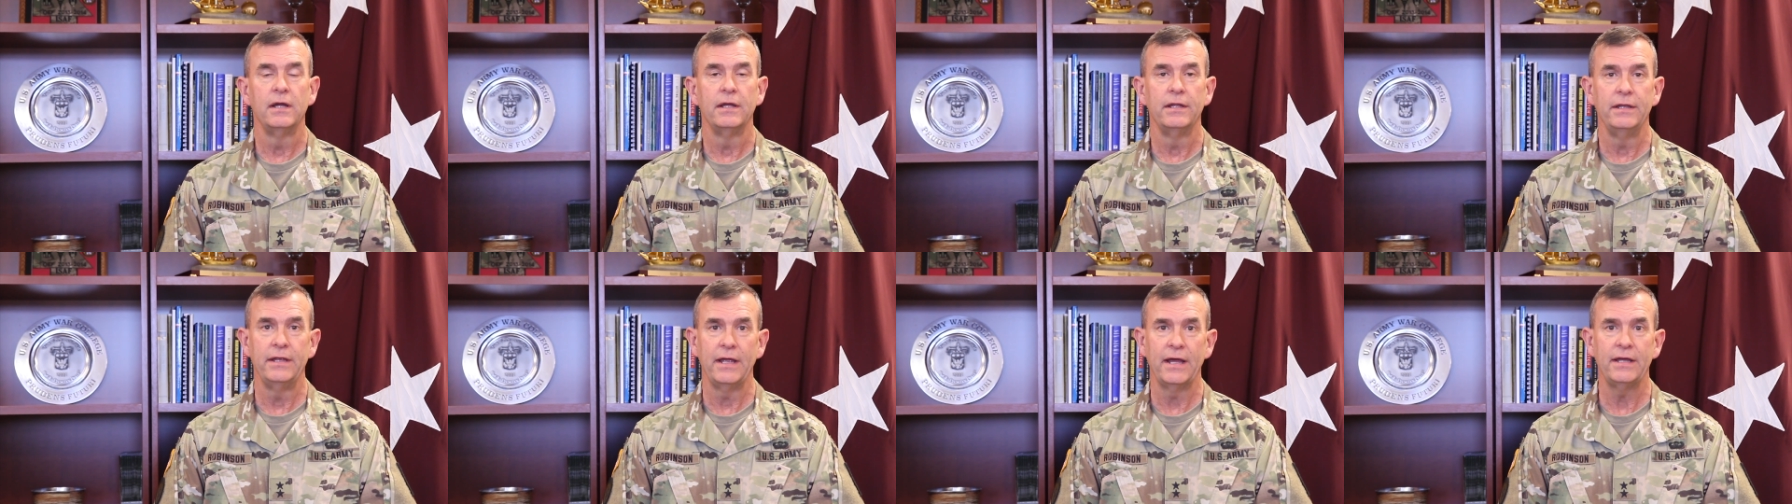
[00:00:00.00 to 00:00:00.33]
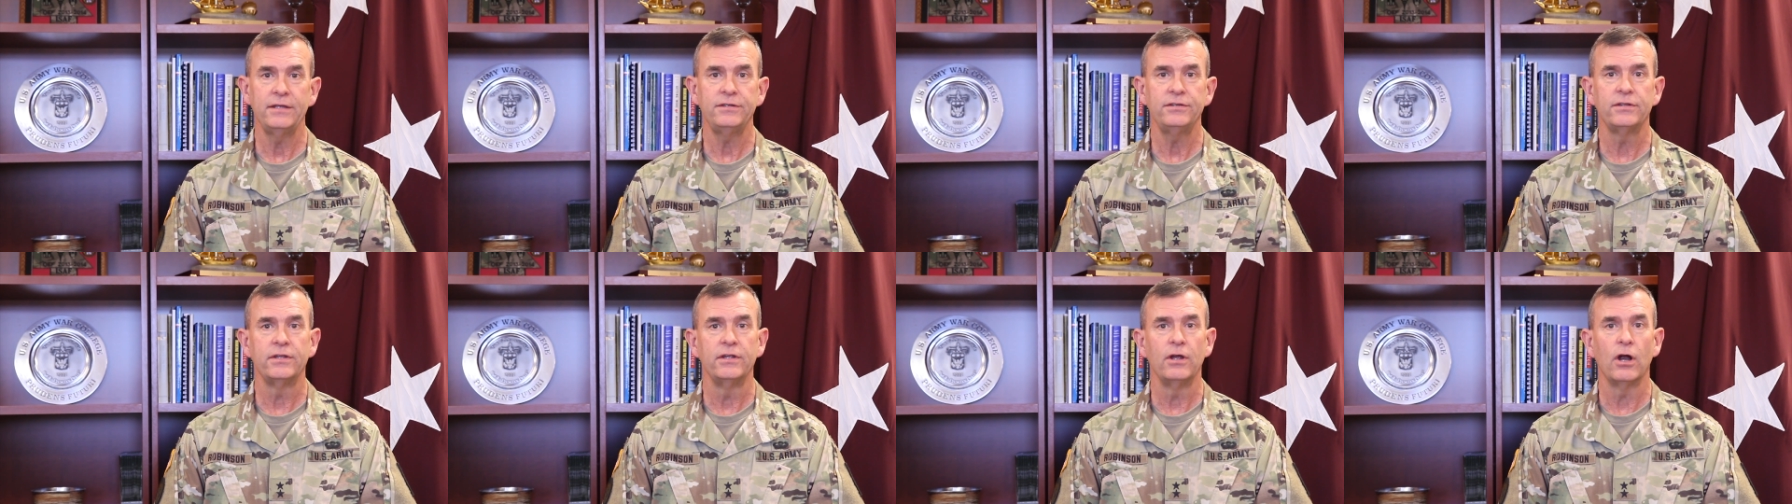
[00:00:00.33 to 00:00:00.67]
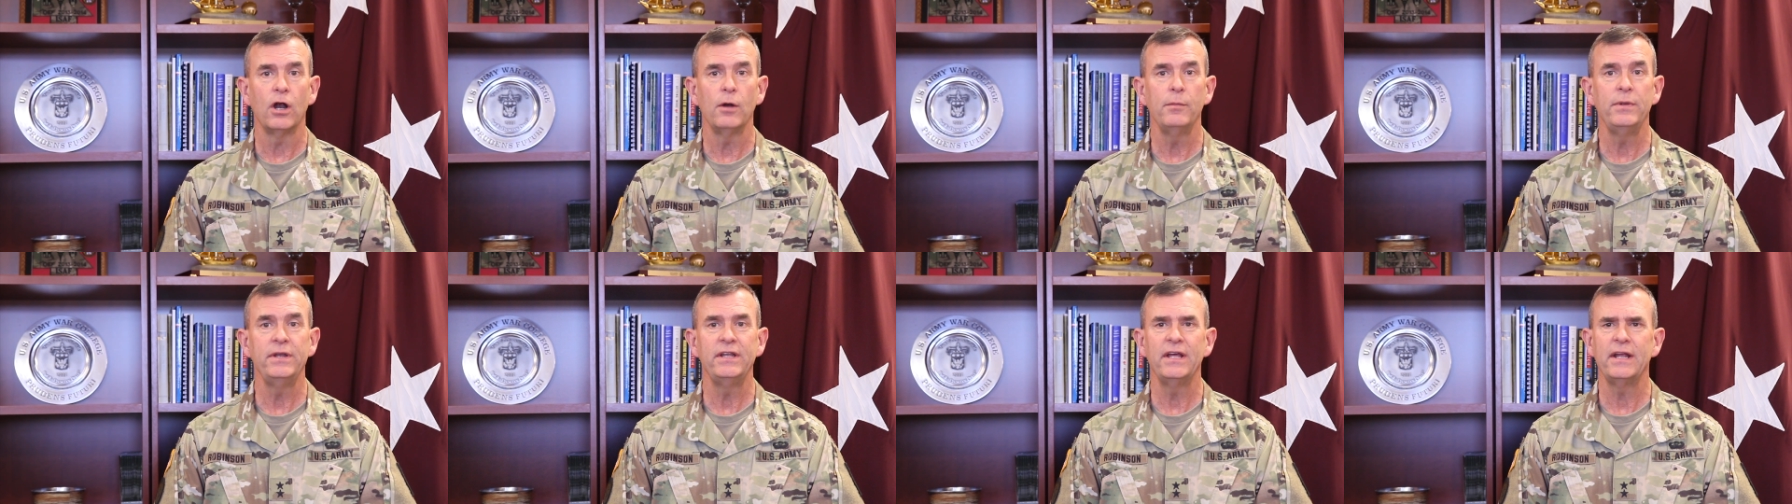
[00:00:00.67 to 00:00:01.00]
Yes, the
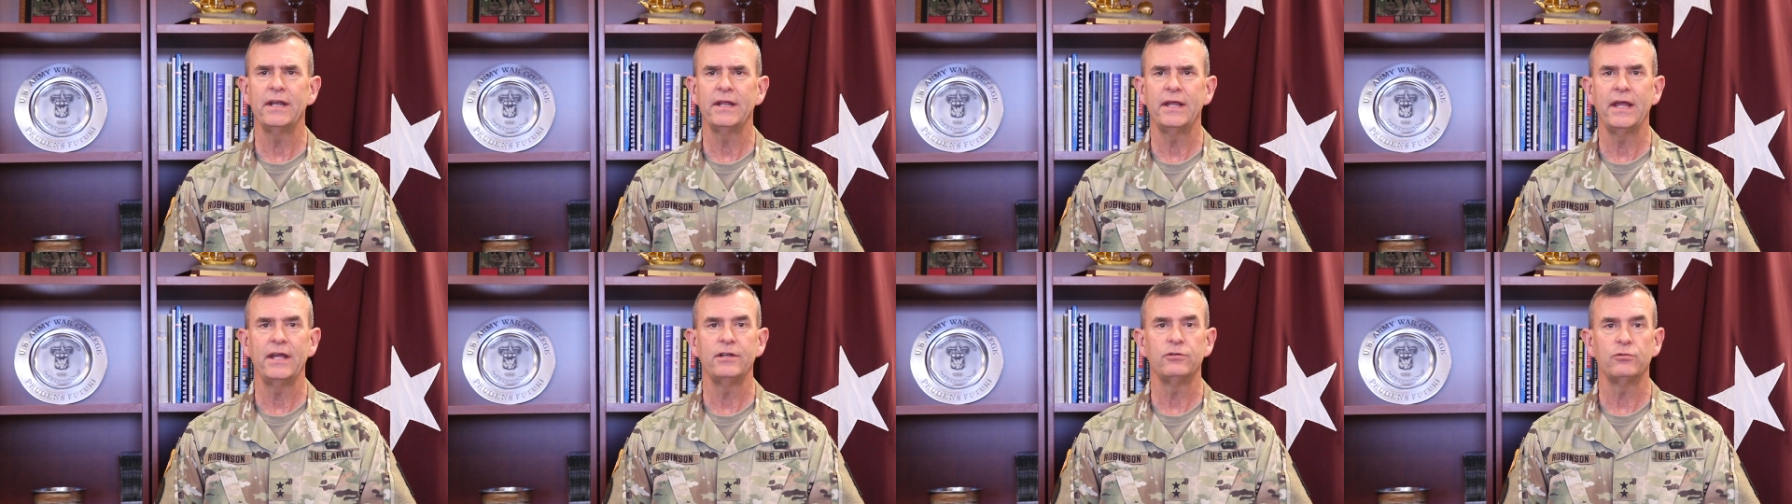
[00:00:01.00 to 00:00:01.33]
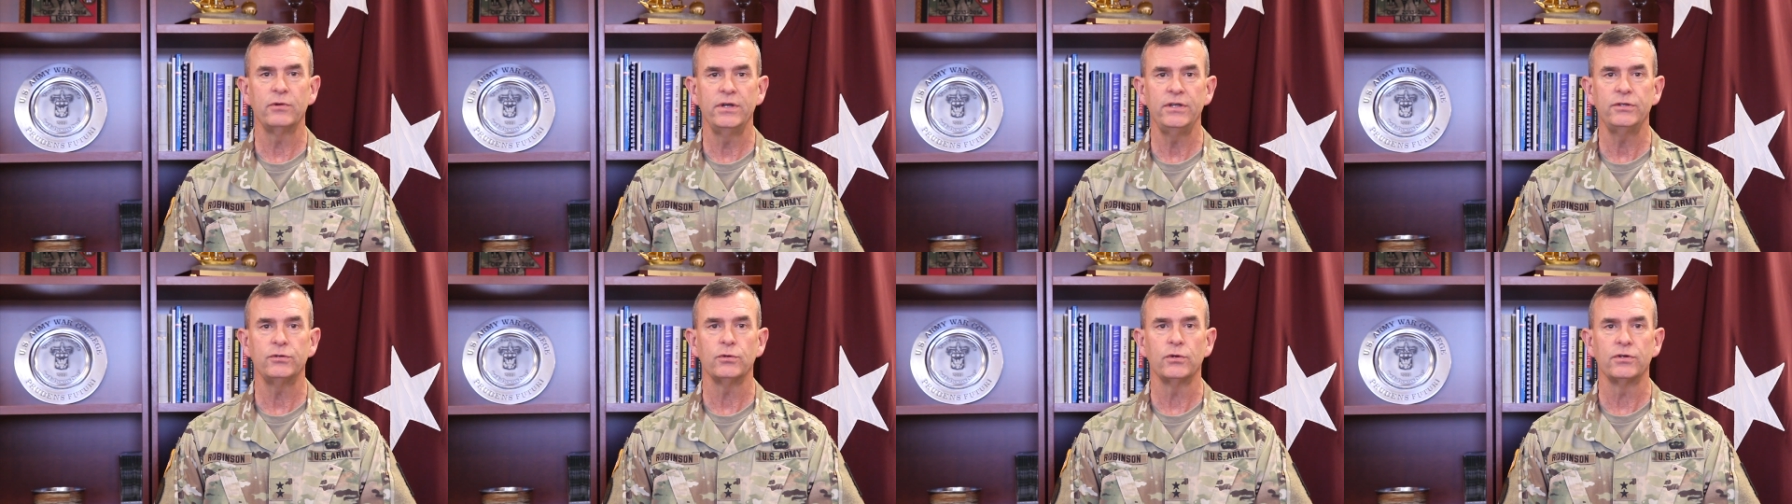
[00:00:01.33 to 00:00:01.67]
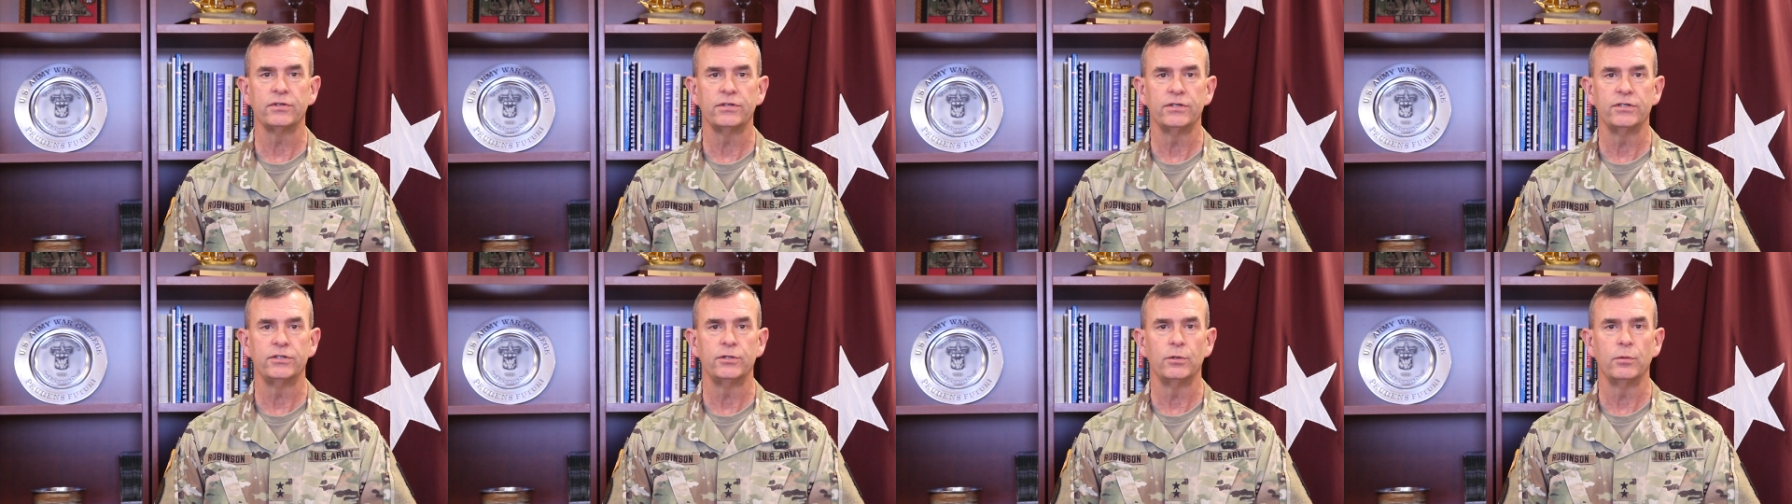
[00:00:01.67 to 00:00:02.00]
Army dedicates
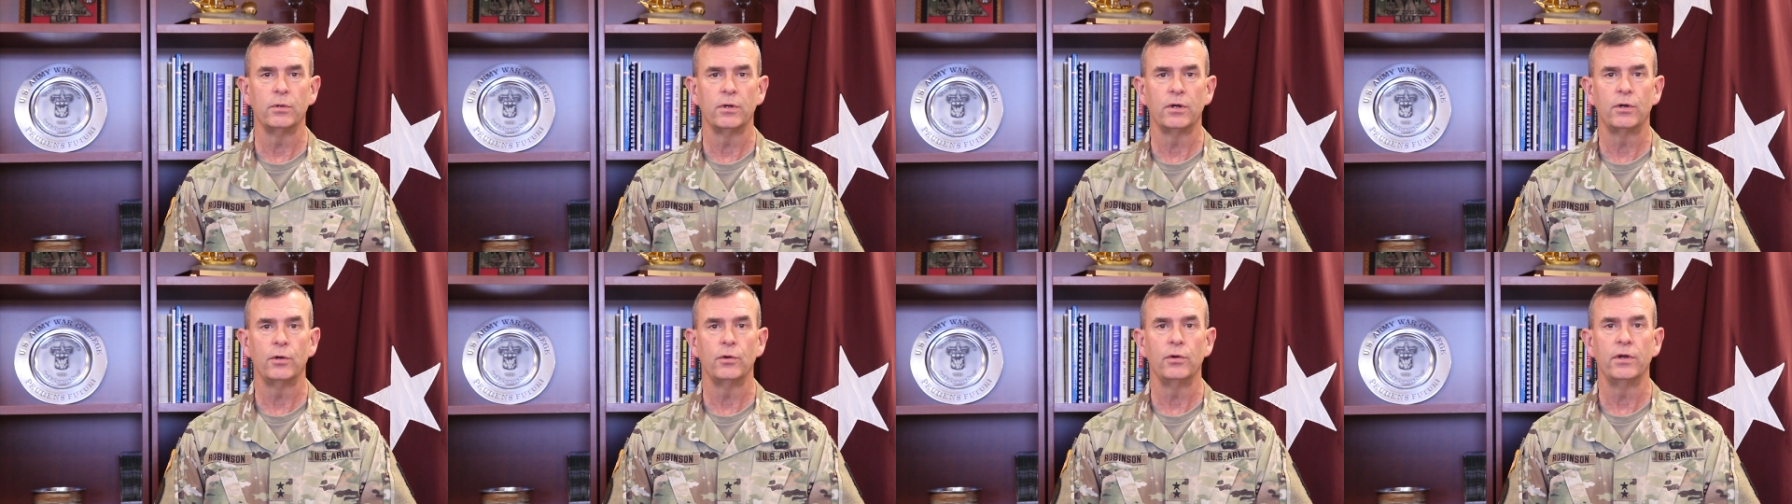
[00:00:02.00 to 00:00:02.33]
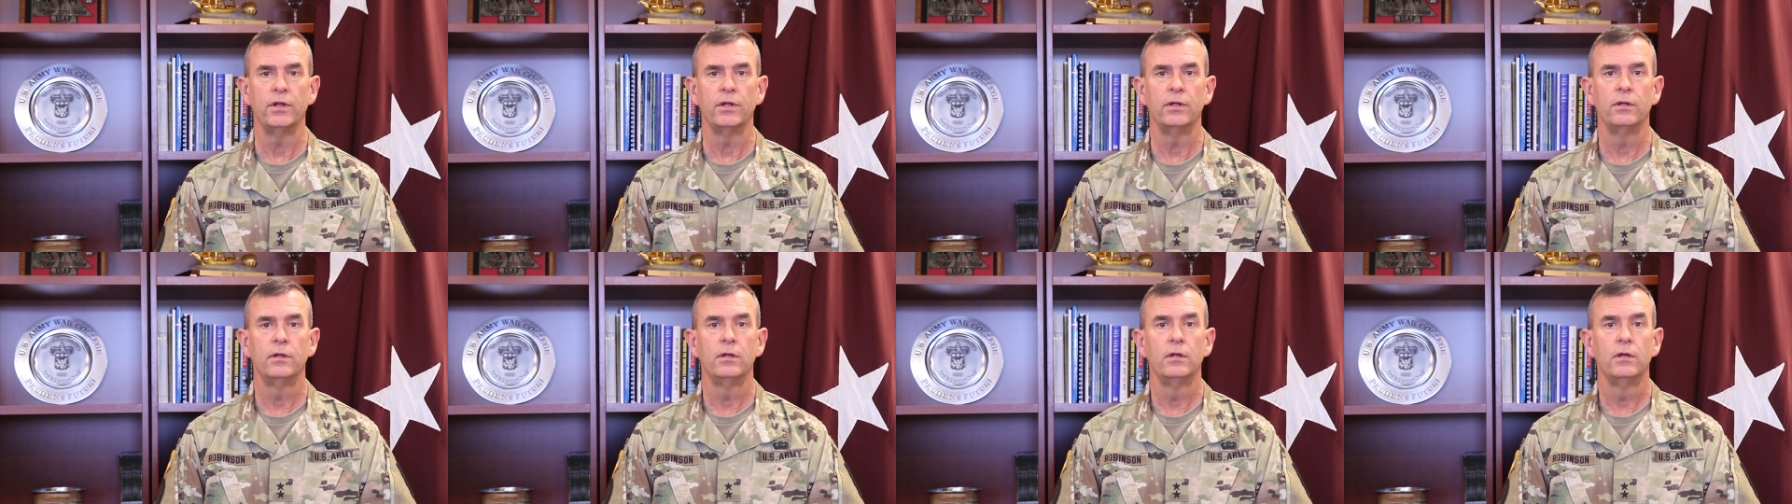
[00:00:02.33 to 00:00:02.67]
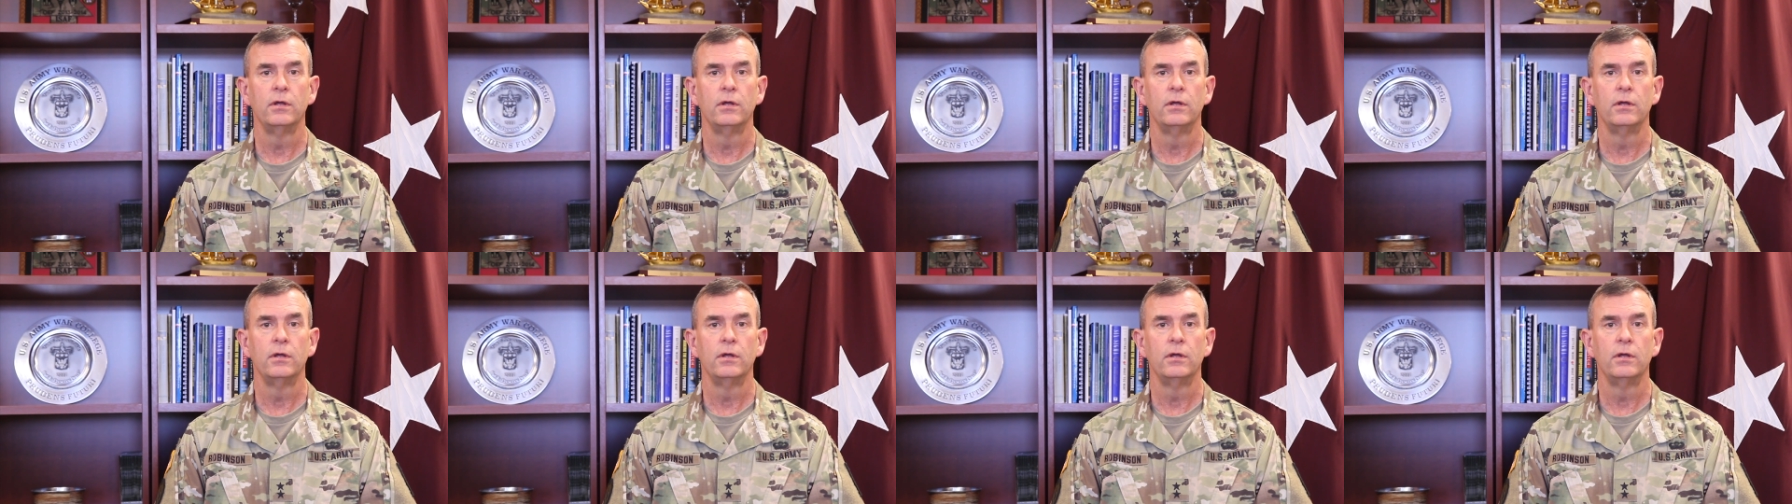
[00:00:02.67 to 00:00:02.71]
resources to recruiting,